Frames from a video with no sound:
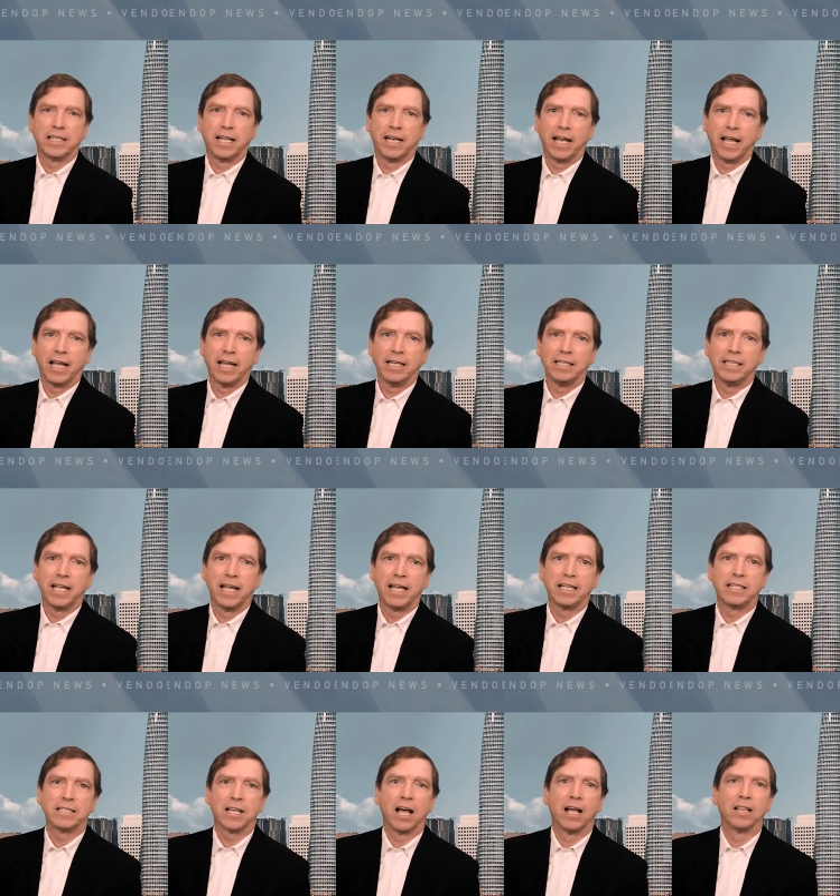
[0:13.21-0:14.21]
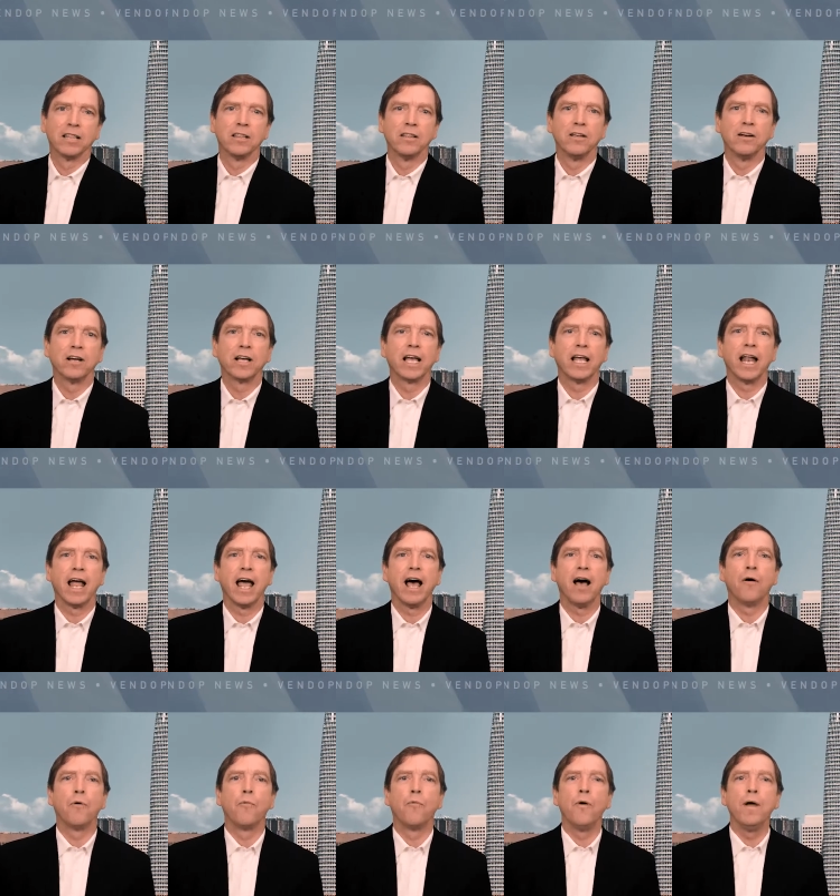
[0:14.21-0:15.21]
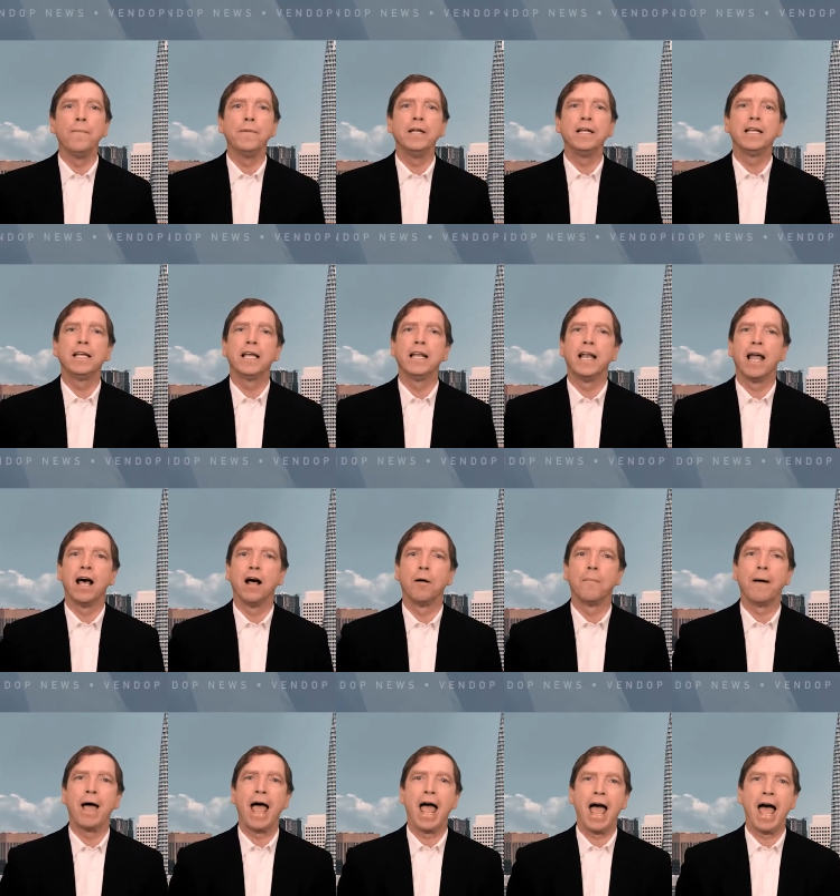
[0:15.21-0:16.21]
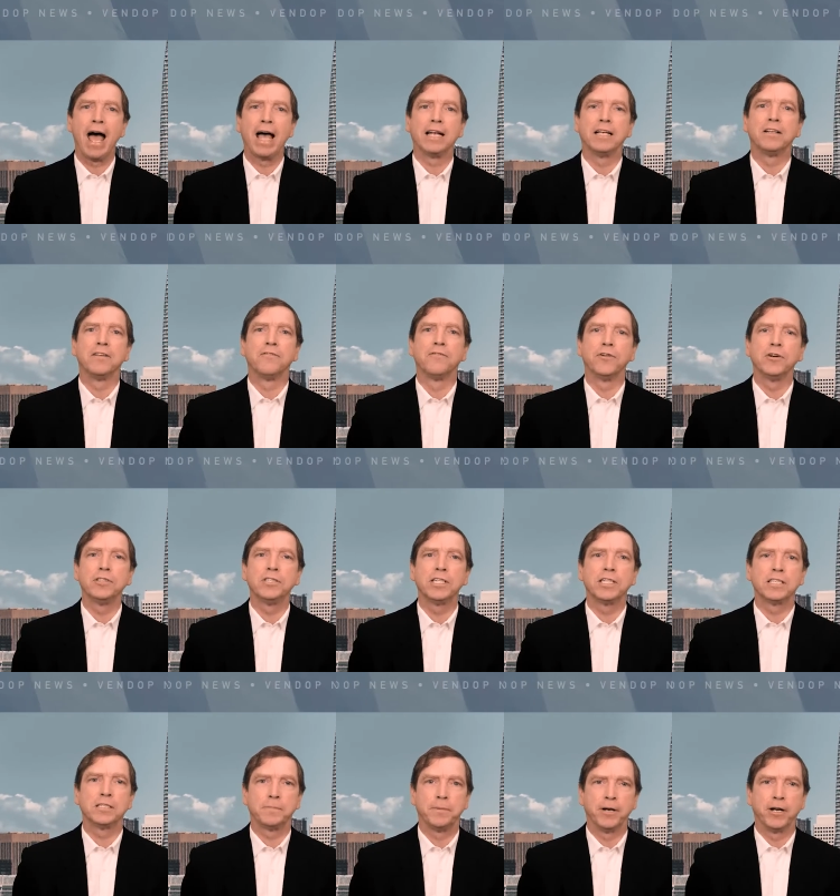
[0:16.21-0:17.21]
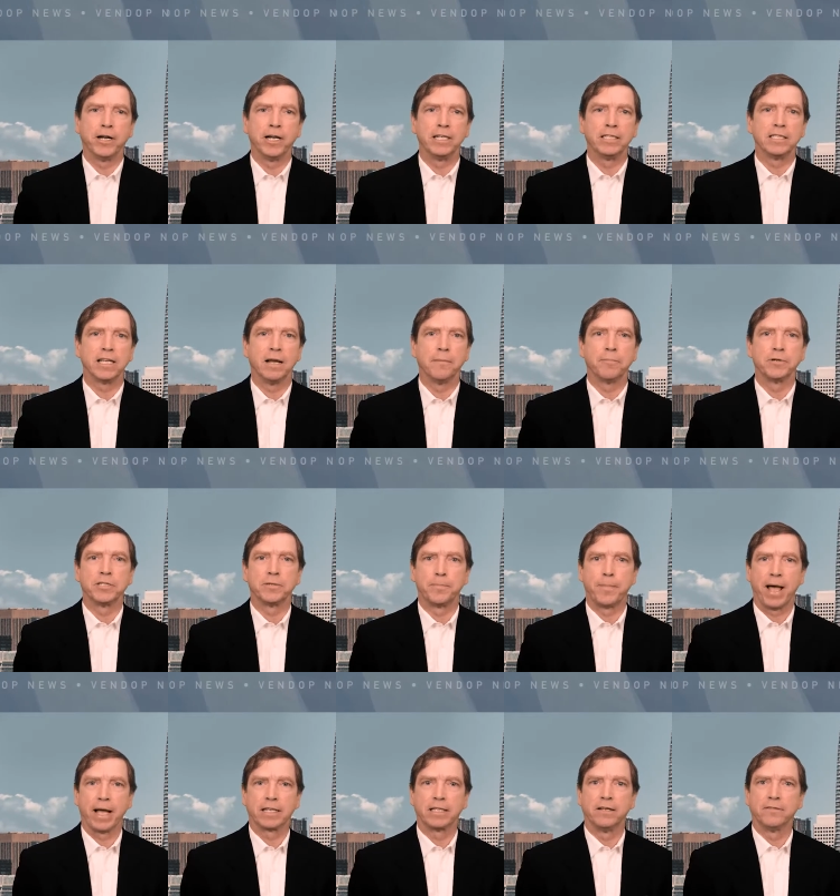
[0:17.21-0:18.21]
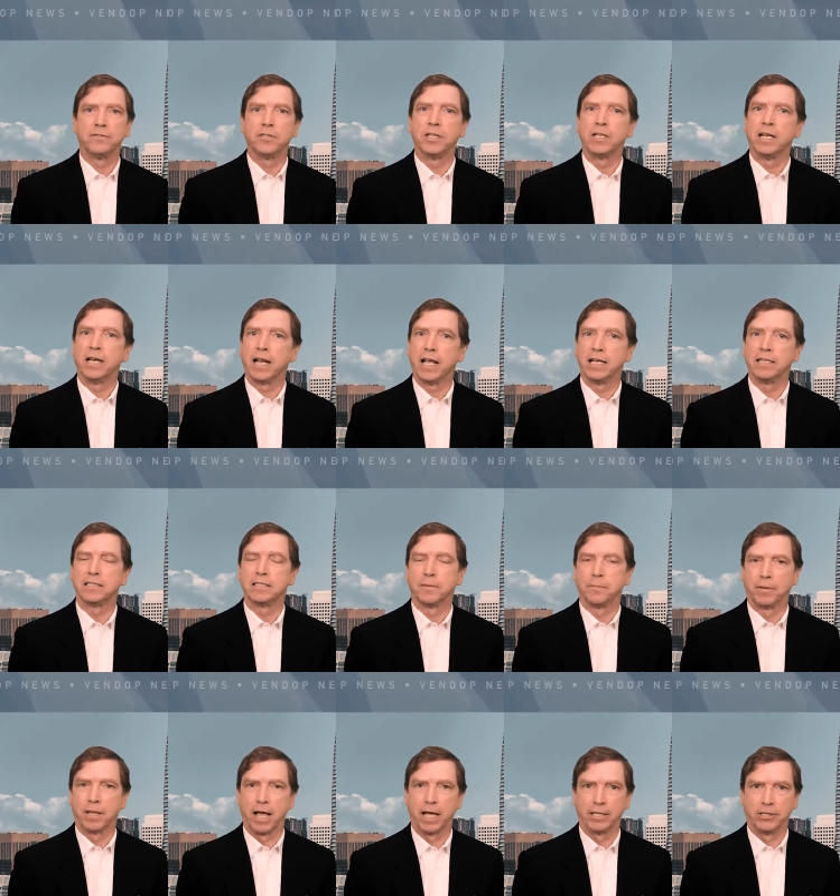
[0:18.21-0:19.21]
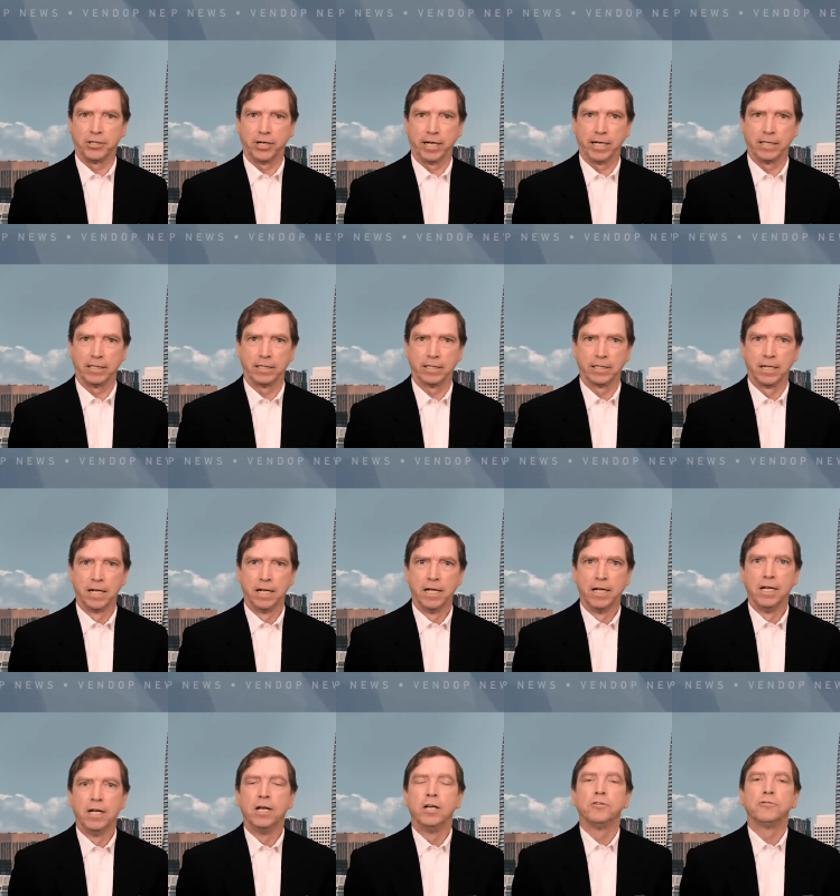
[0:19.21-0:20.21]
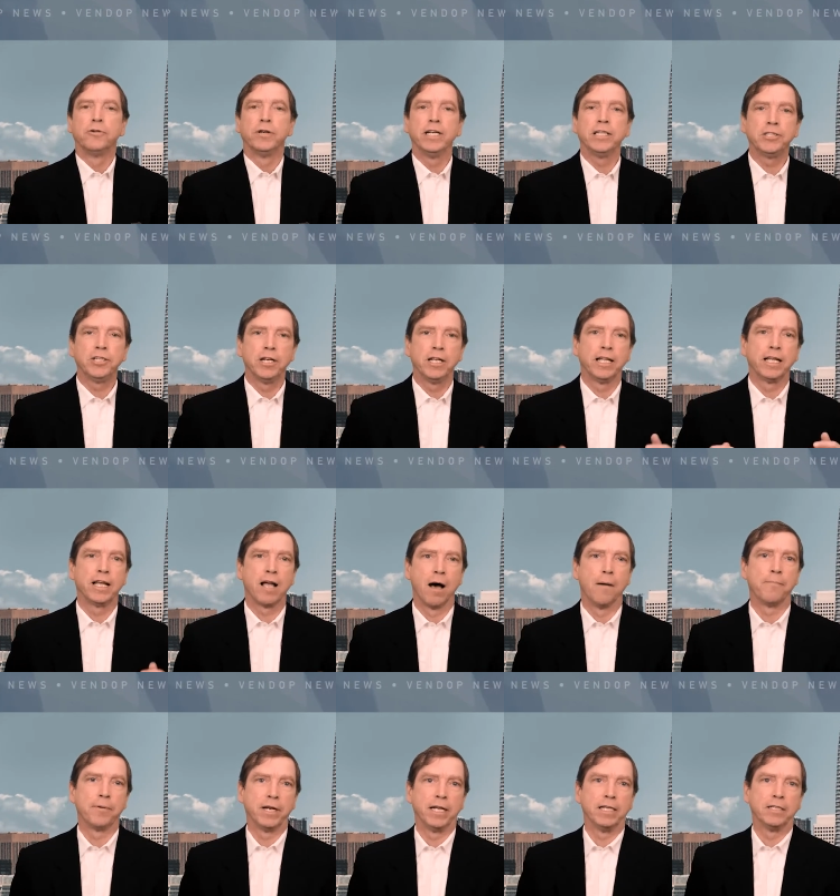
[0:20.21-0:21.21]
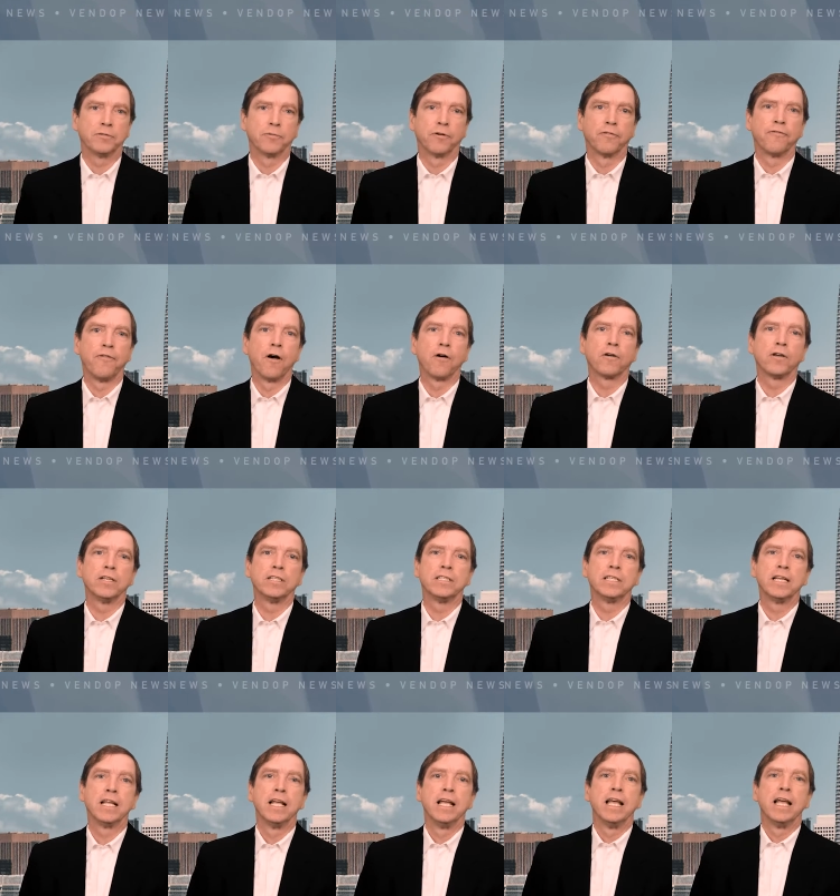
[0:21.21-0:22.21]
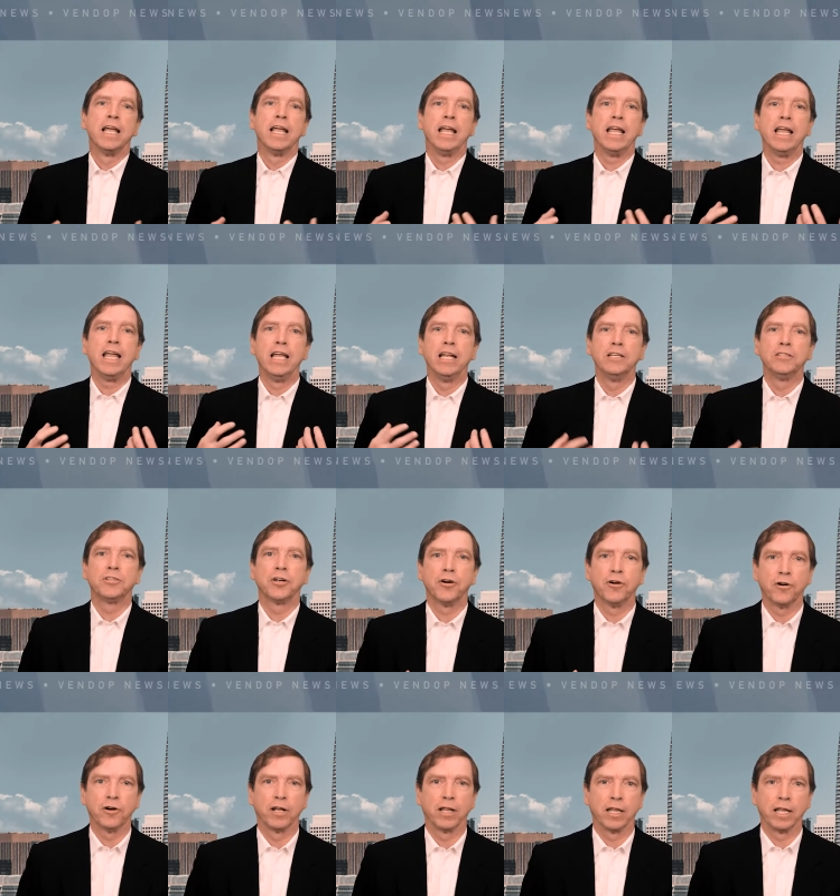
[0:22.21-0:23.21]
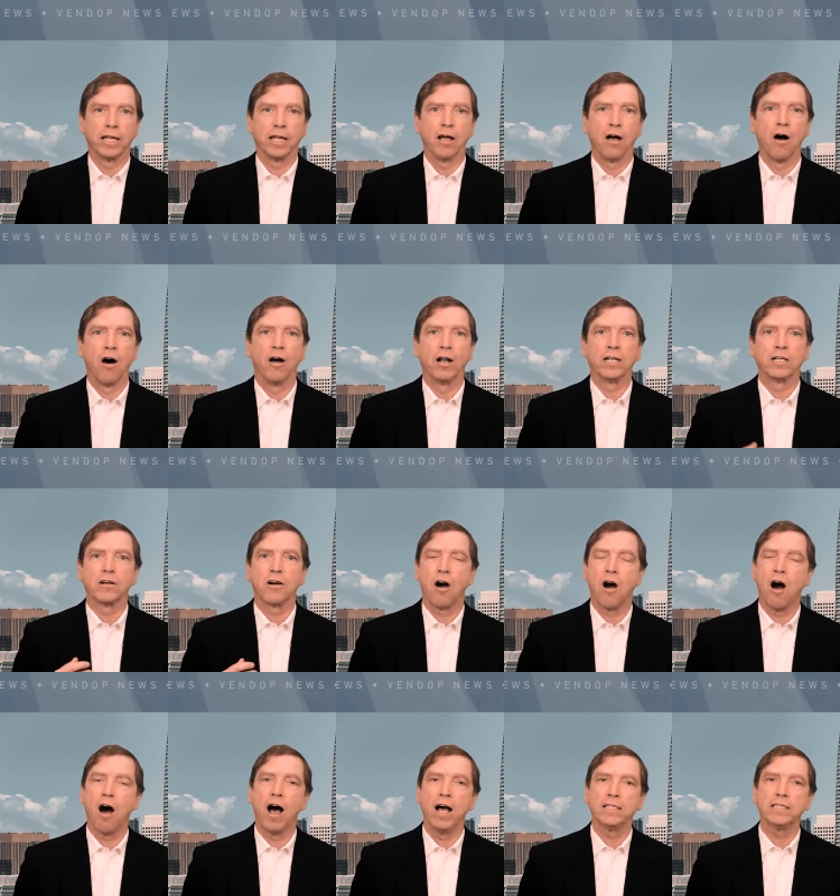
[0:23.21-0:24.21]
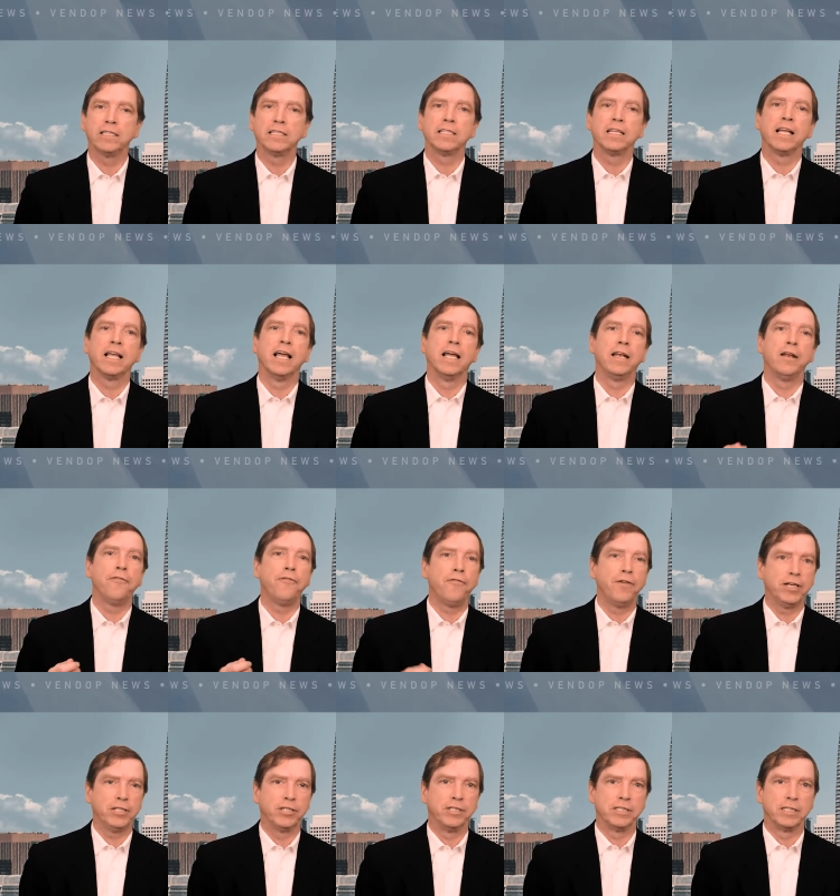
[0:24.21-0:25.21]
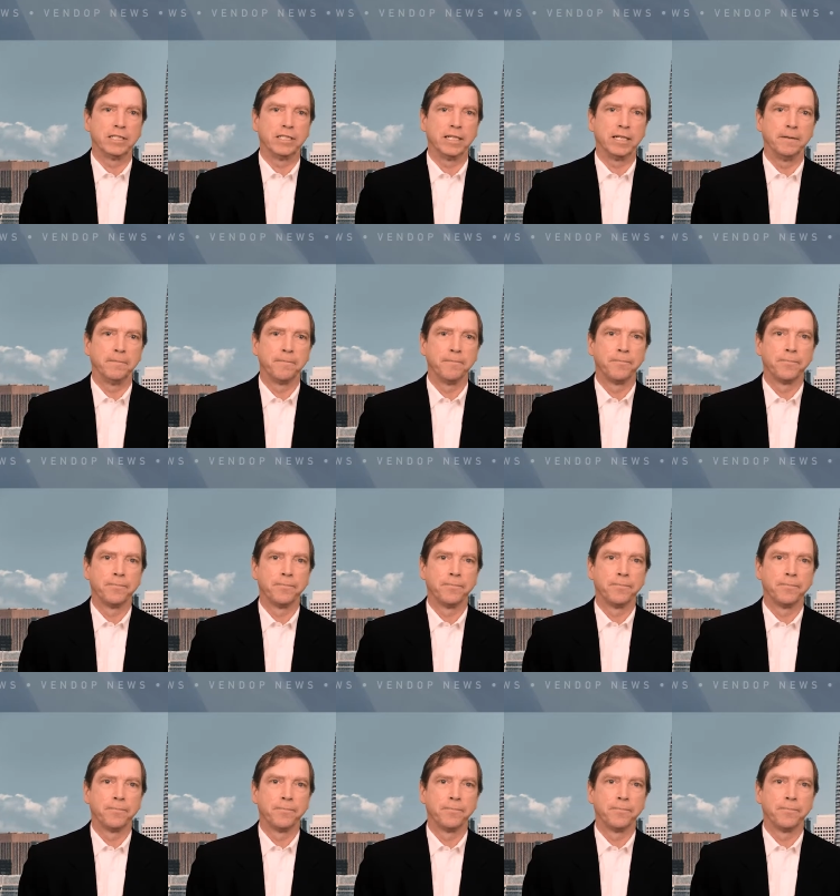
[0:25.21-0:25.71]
today takes a look at how women can help add diverse experience and perspective to today's supply chains. Traditionally, companies were focused internally on cost and efficiency.